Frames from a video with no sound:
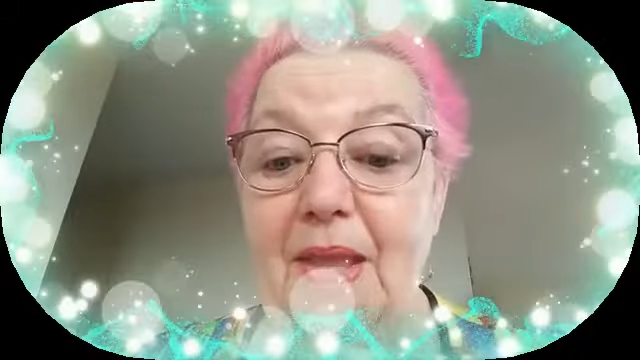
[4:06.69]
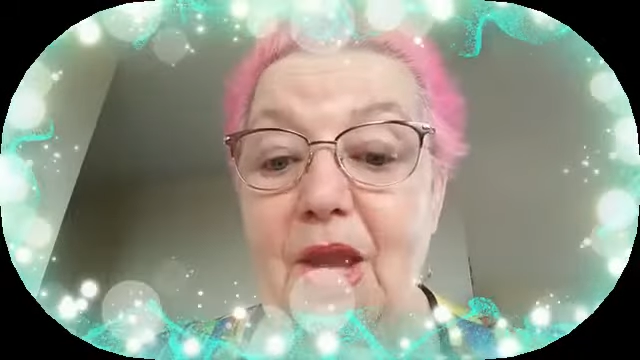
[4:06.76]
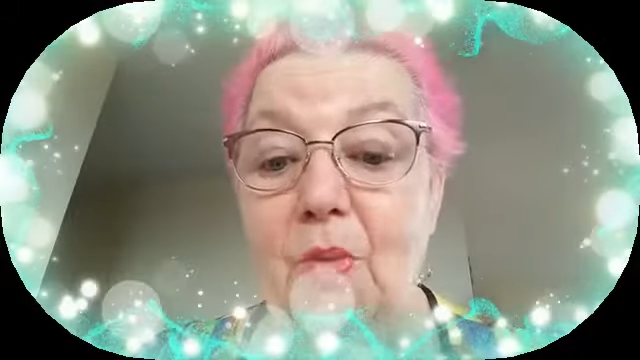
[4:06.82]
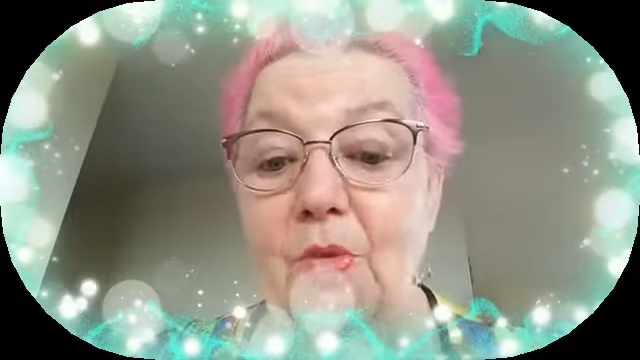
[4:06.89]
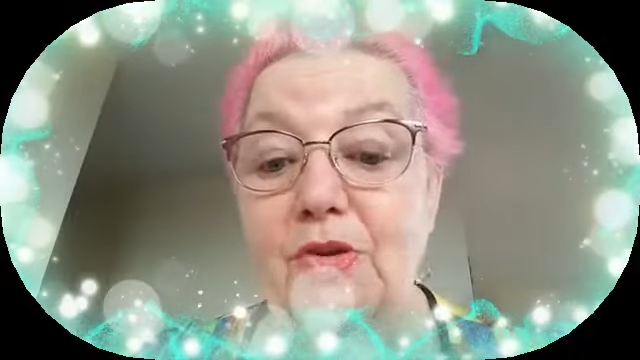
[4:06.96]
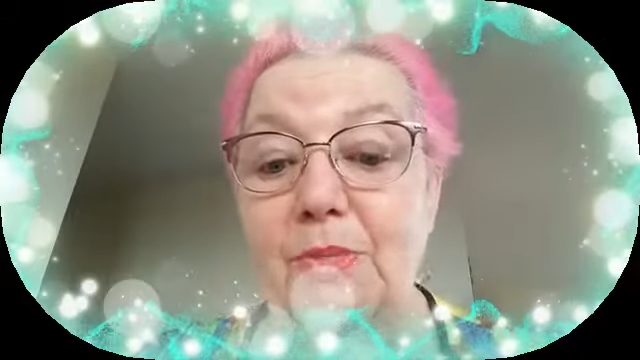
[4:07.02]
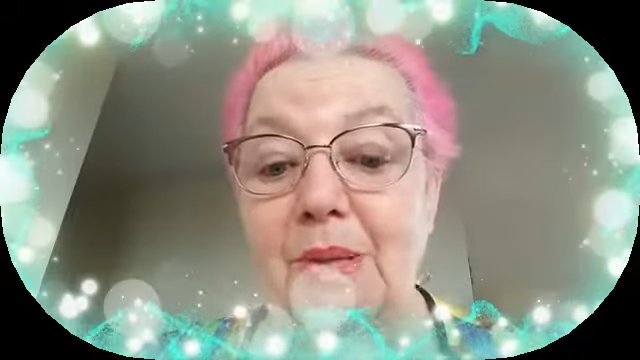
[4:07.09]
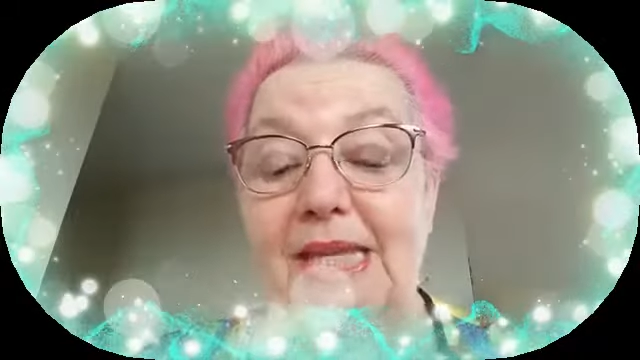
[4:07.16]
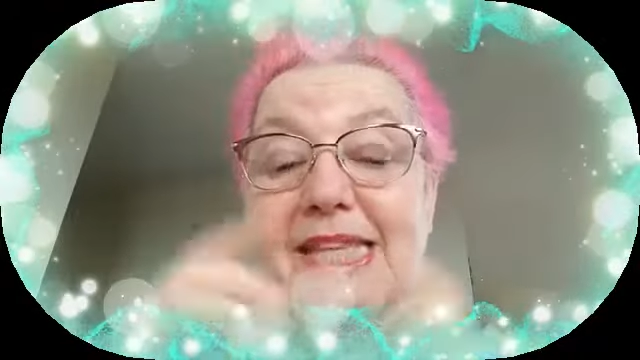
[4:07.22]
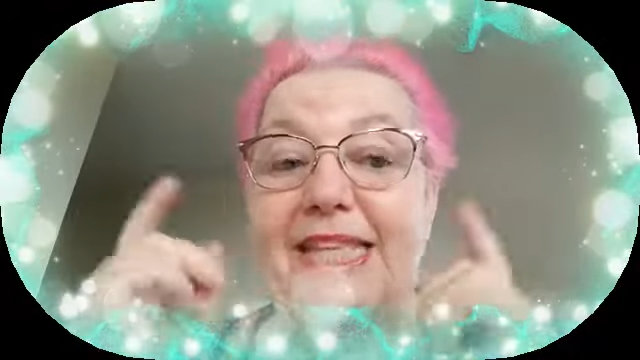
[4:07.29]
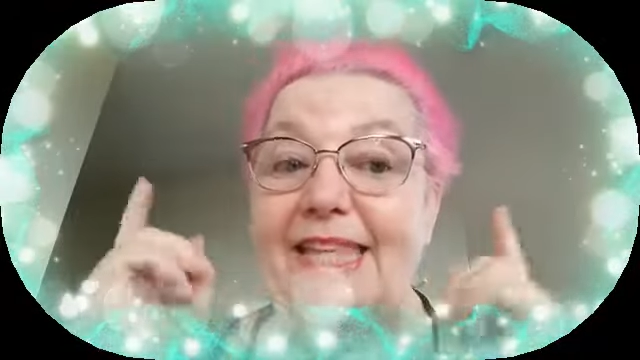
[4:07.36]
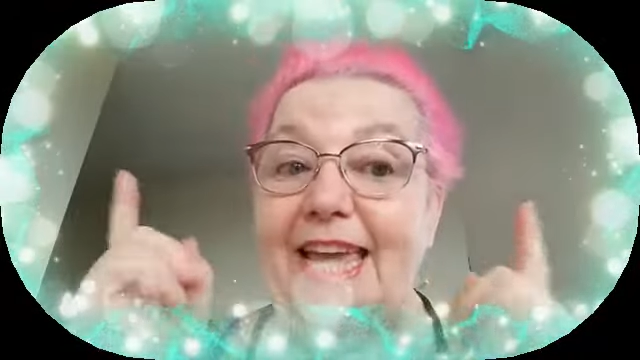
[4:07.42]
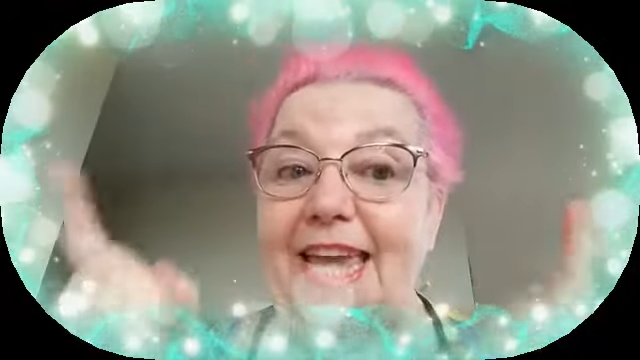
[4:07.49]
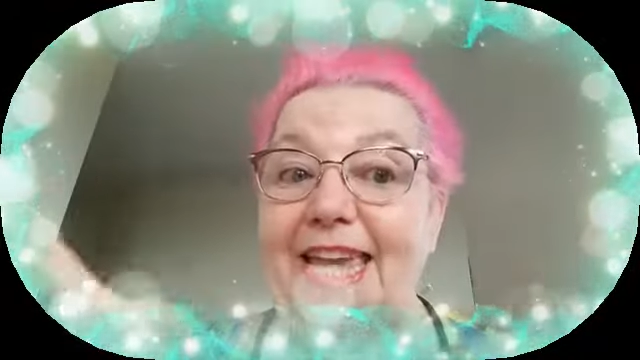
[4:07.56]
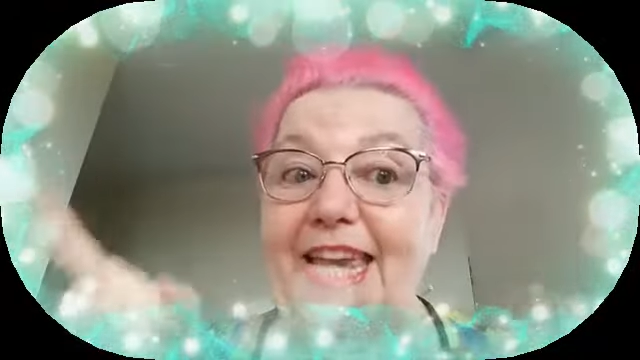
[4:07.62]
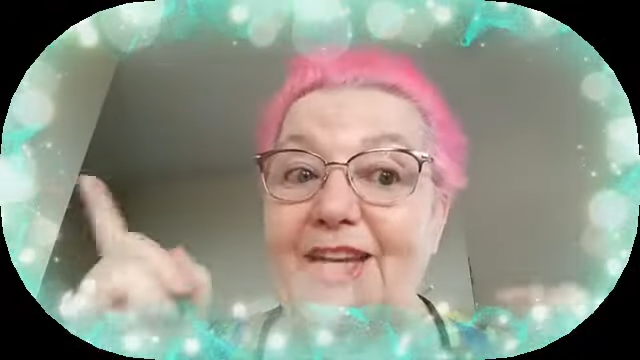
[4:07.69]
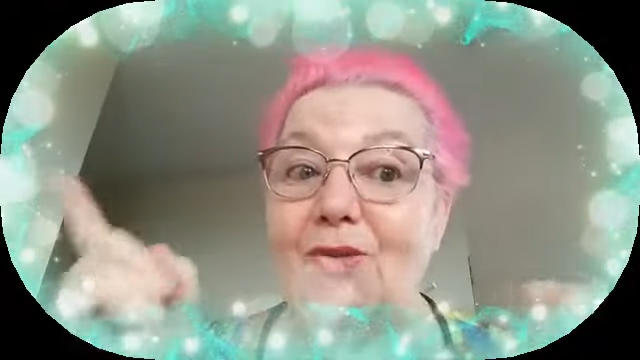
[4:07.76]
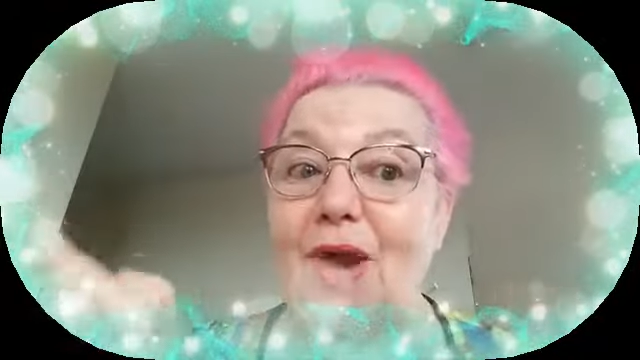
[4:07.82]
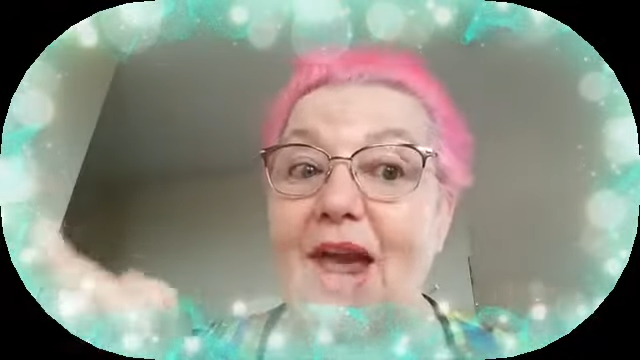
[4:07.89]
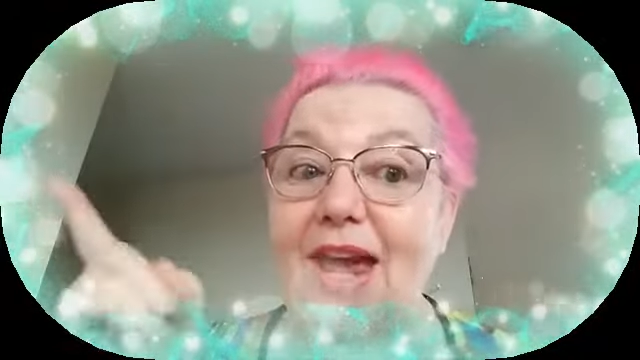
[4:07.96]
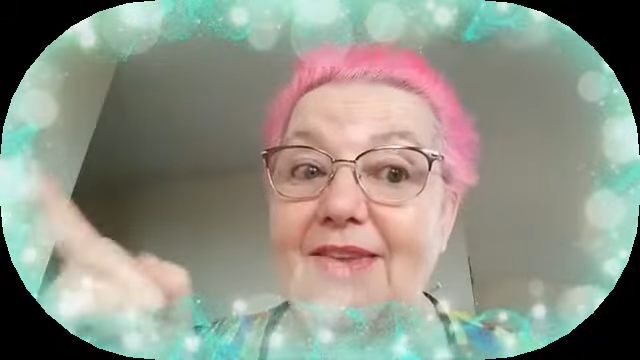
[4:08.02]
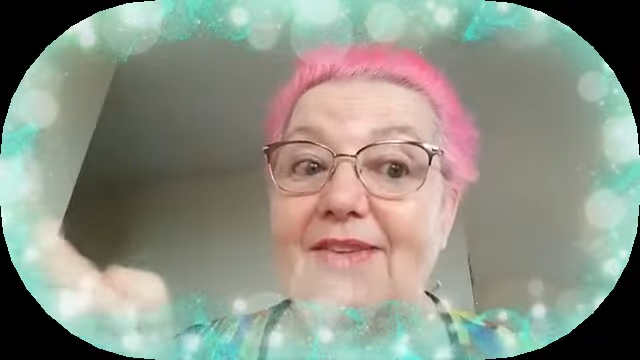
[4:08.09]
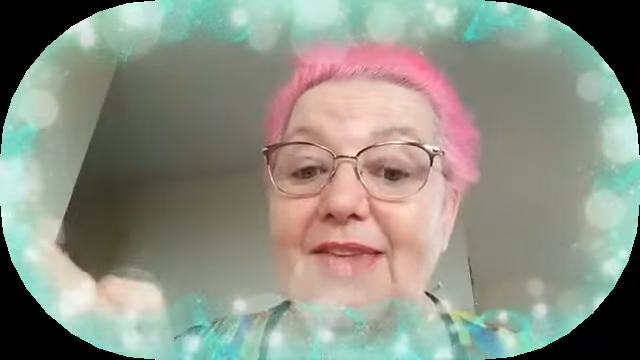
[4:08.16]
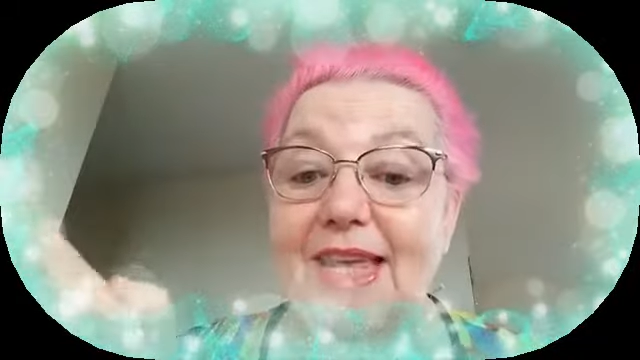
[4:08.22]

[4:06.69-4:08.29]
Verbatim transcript: which means like attracts